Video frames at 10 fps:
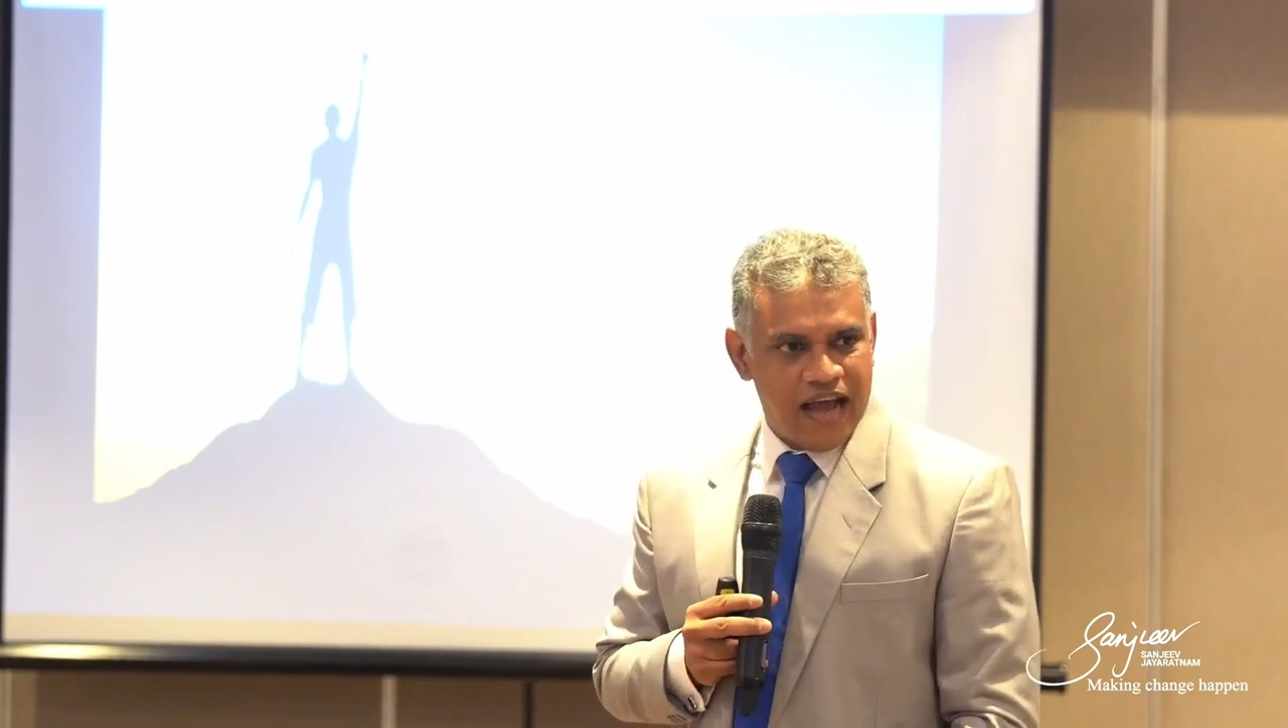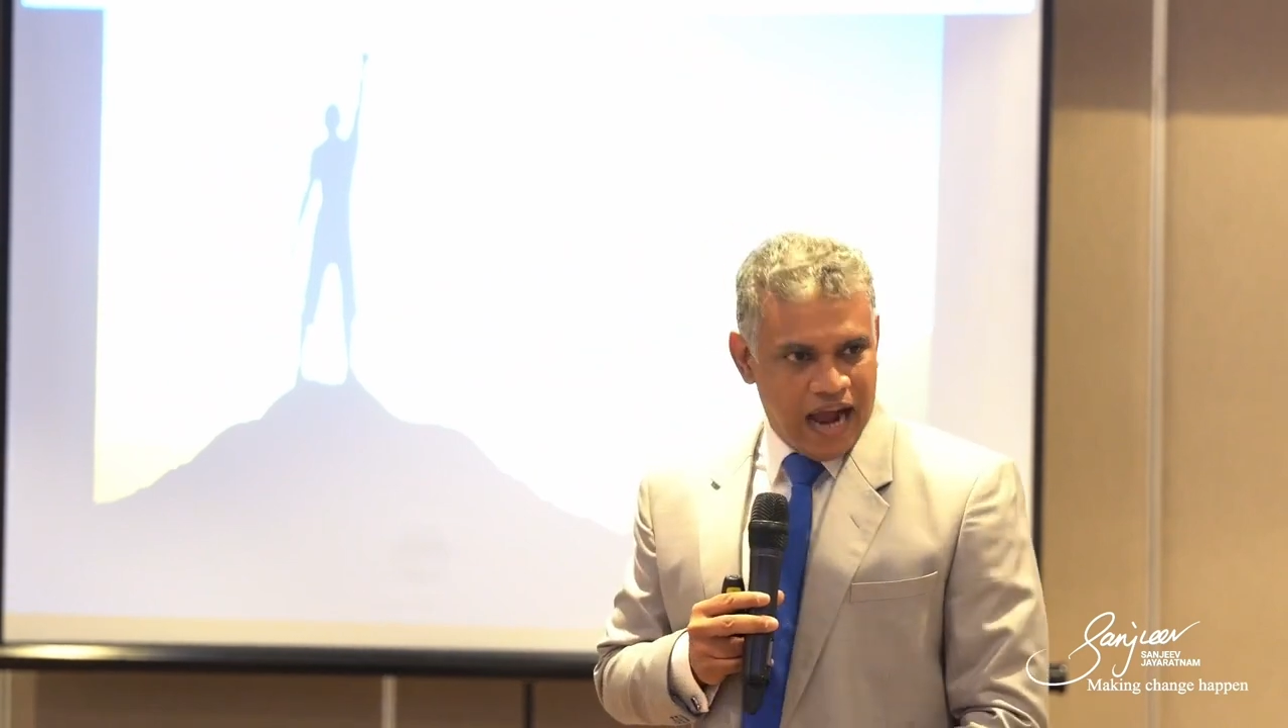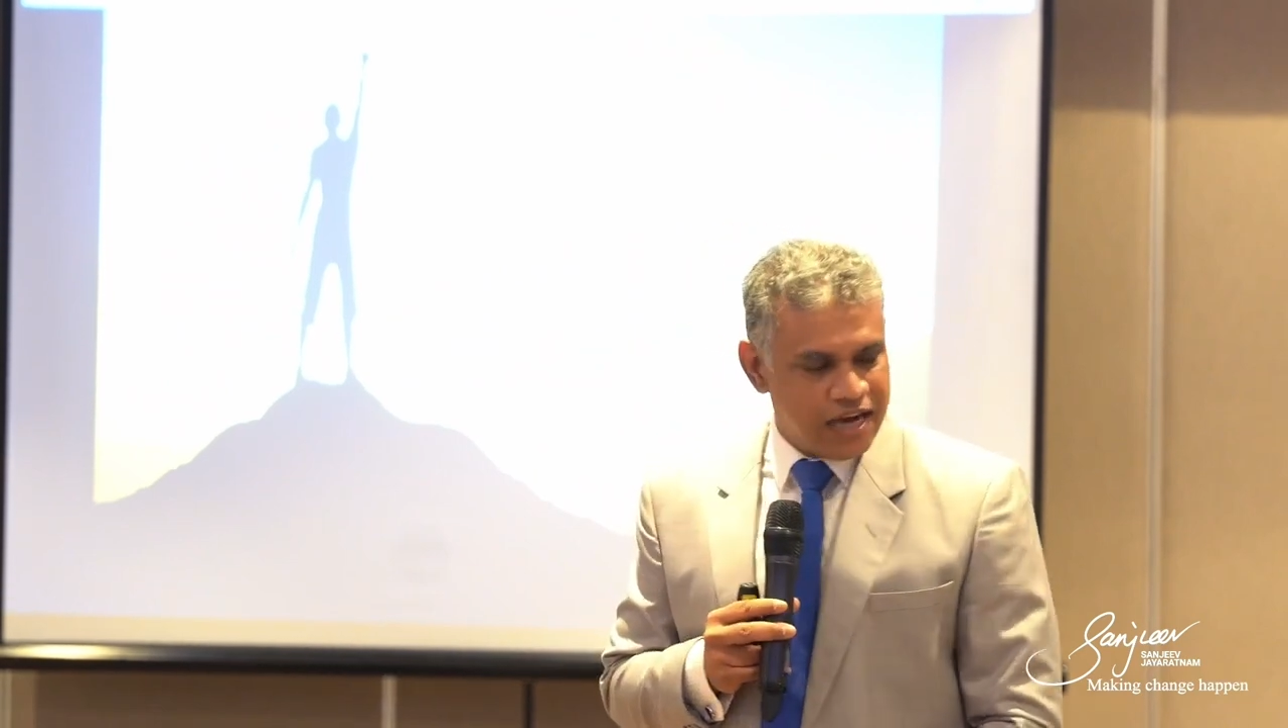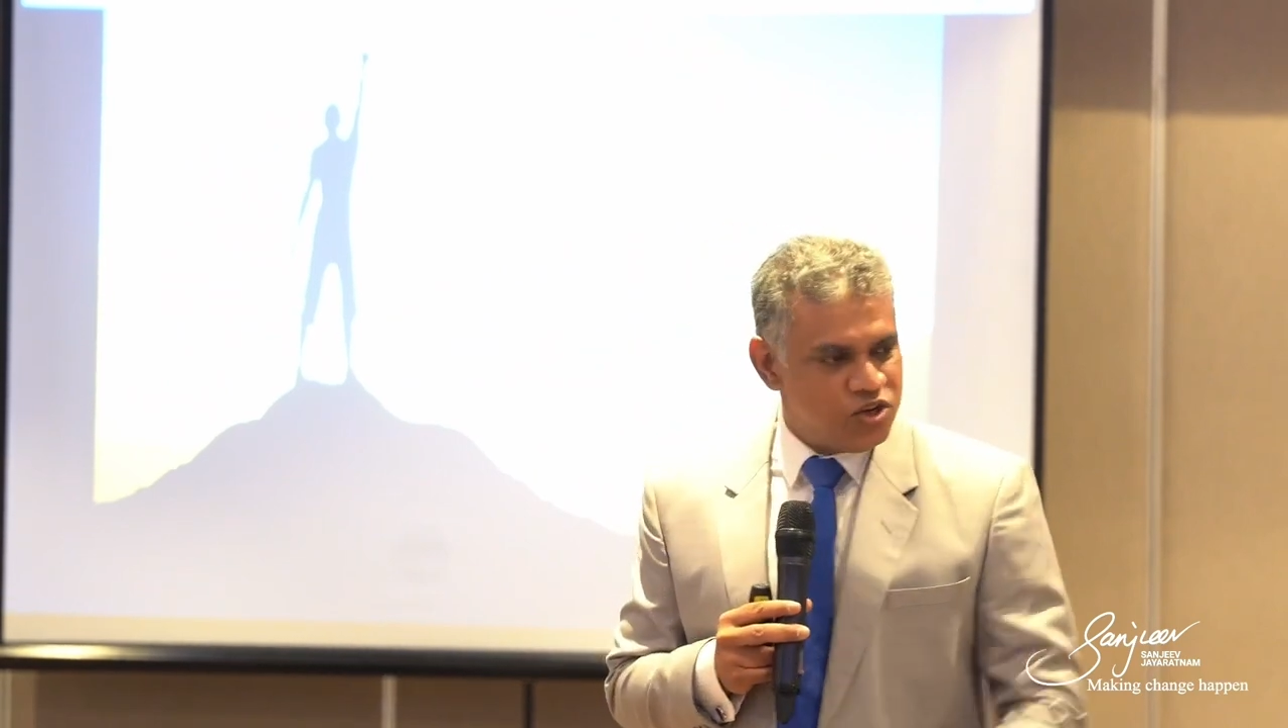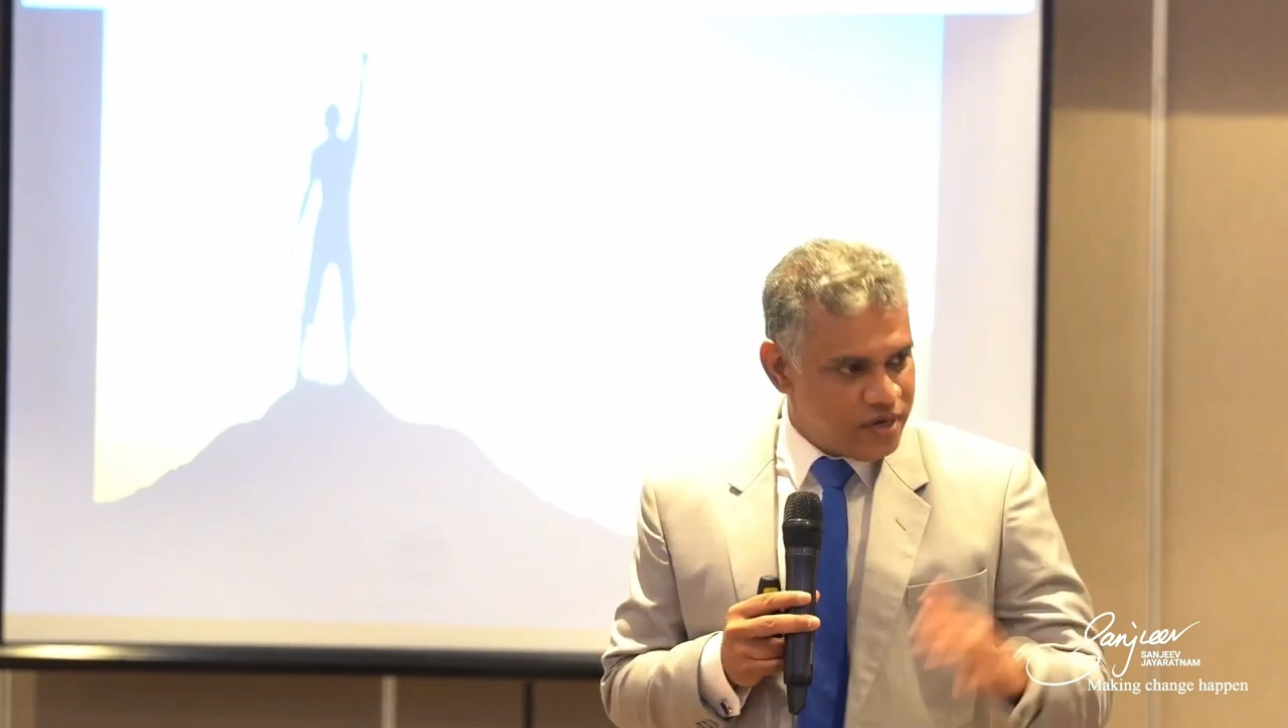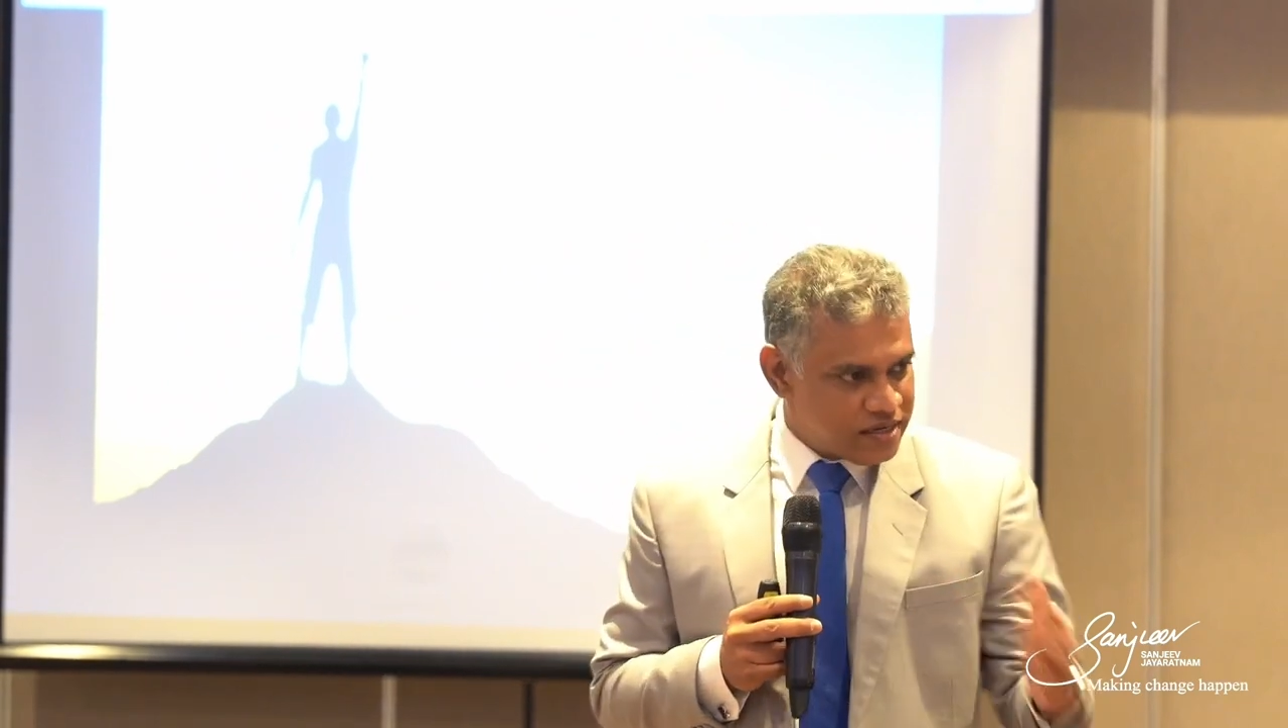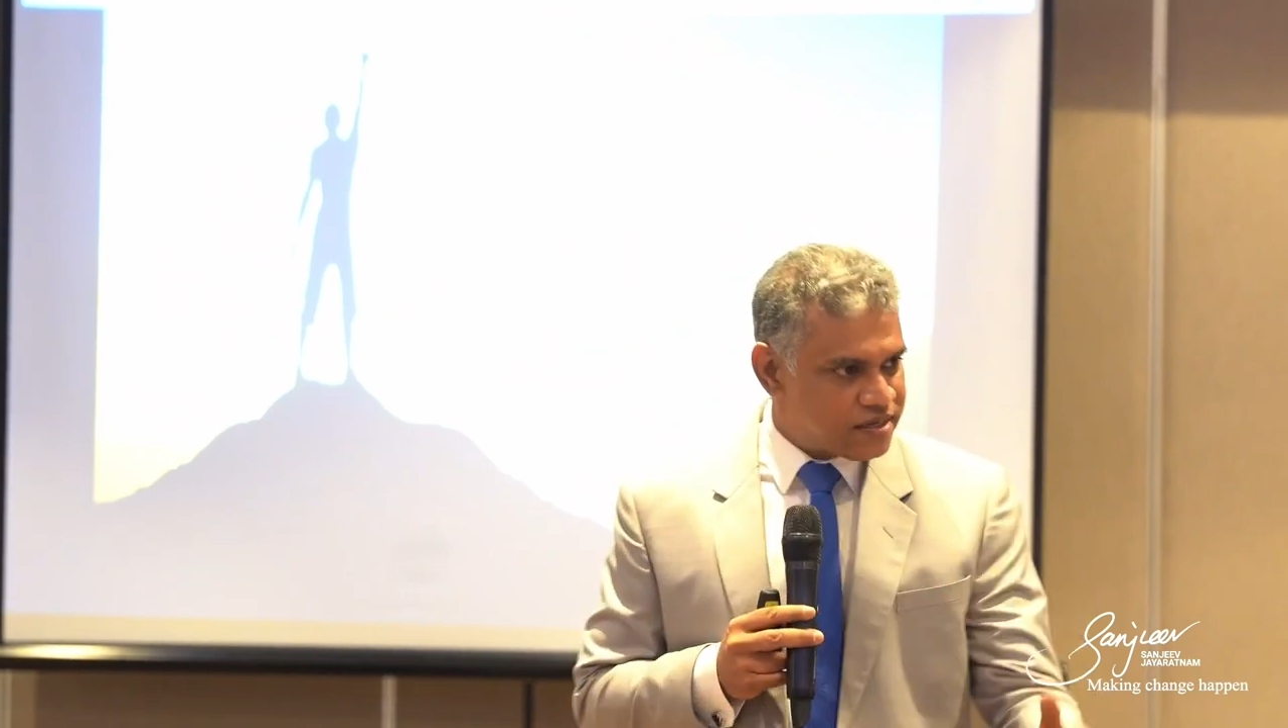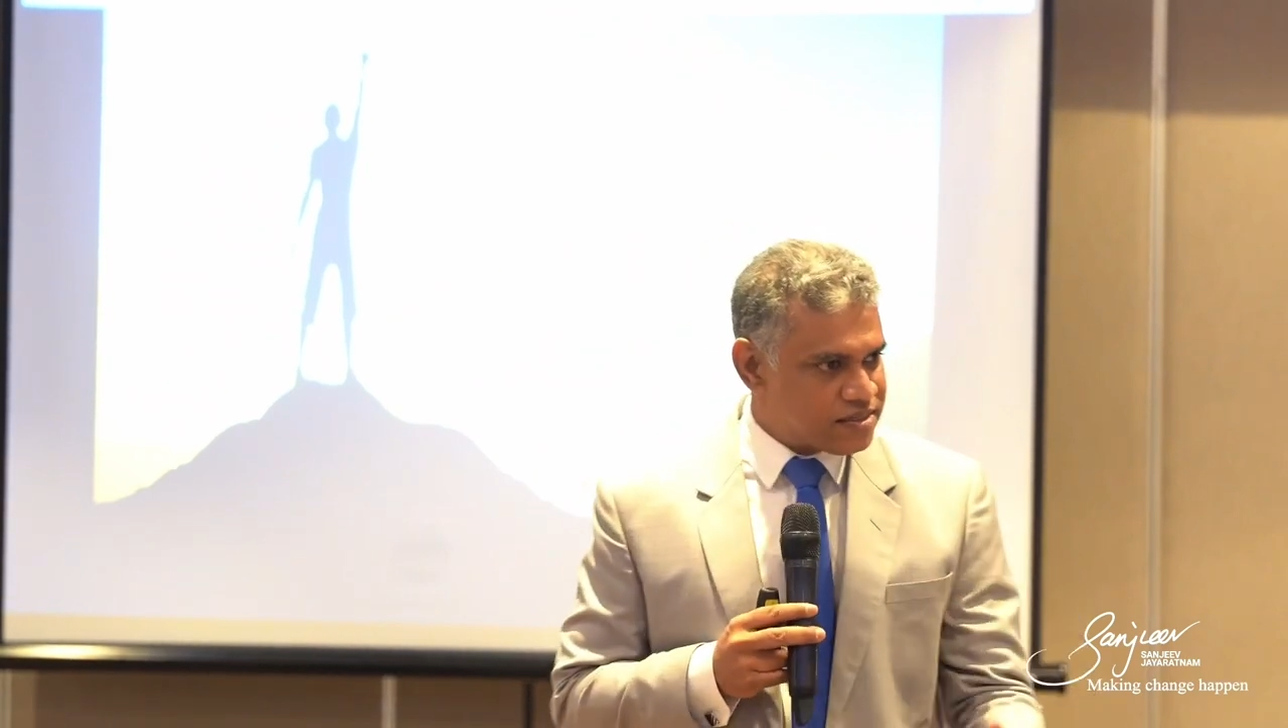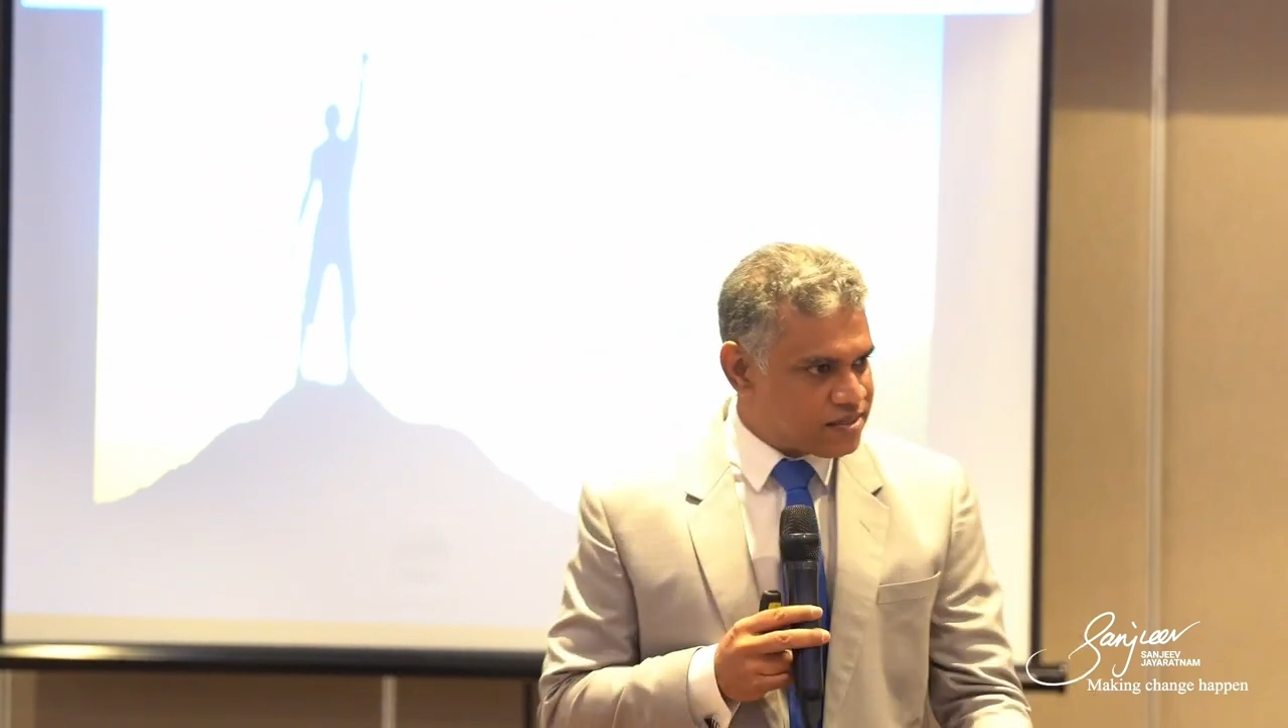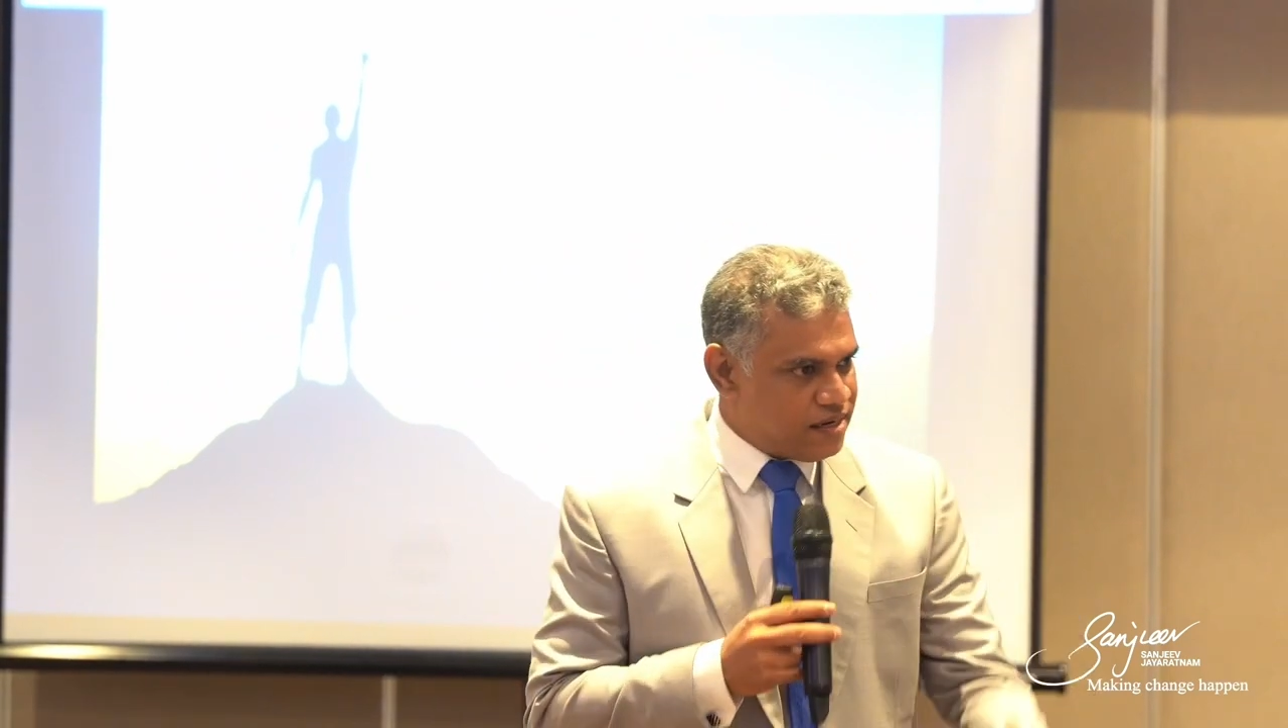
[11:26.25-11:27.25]
Are you
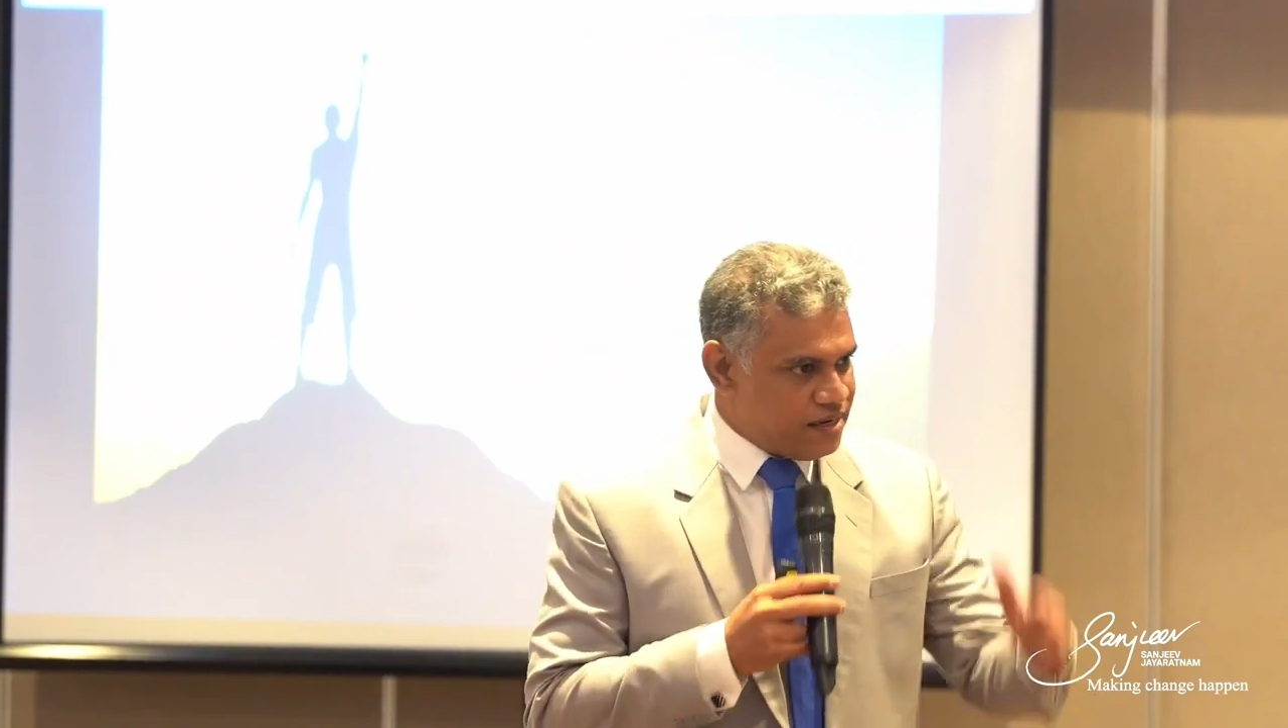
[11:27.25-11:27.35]
interested